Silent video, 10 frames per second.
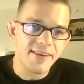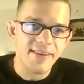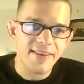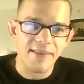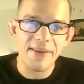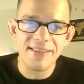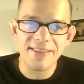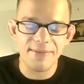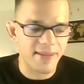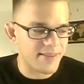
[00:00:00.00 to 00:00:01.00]
Let me ask
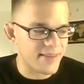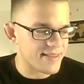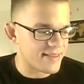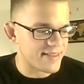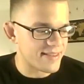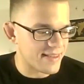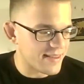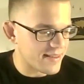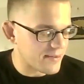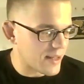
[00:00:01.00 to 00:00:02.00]
you about this.
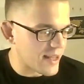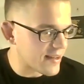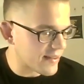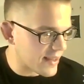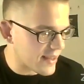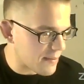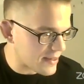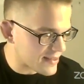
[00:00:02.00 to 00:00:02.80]
We'll end on the hippiest